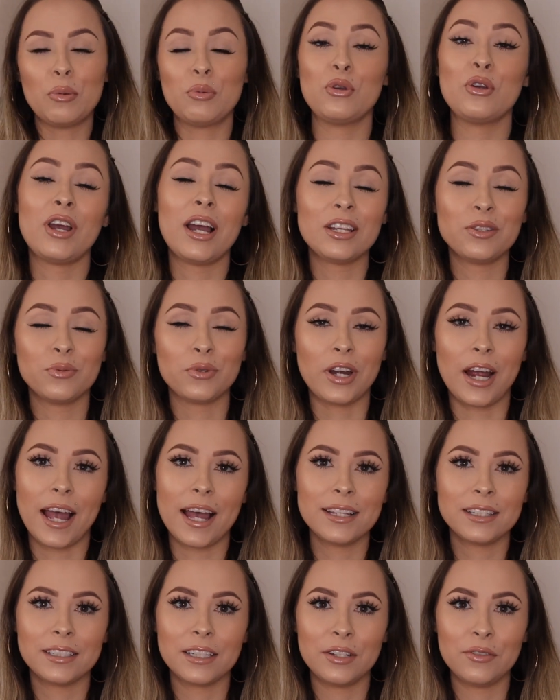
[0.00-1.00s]
You guys were
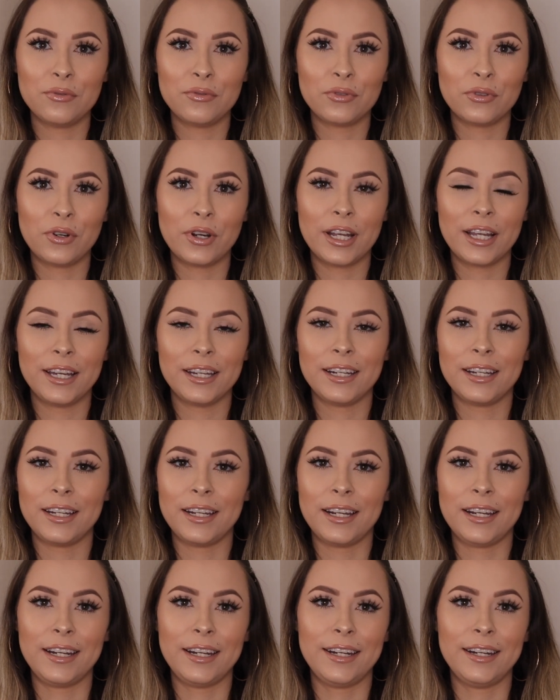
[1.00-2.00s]
asking for
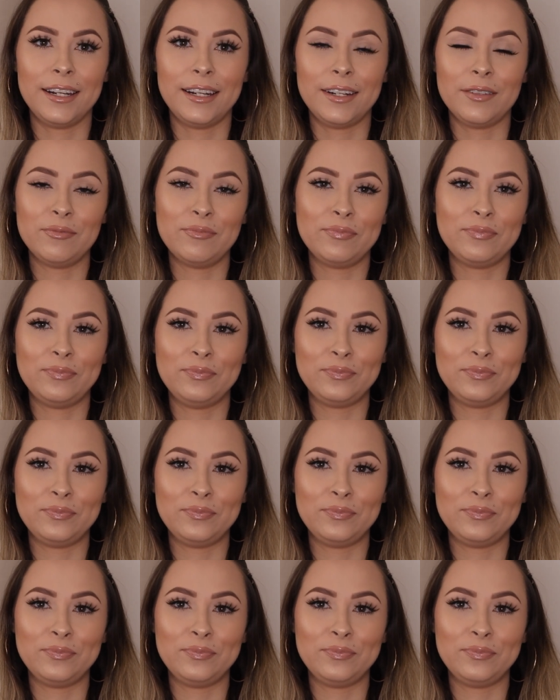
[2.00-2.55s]
it and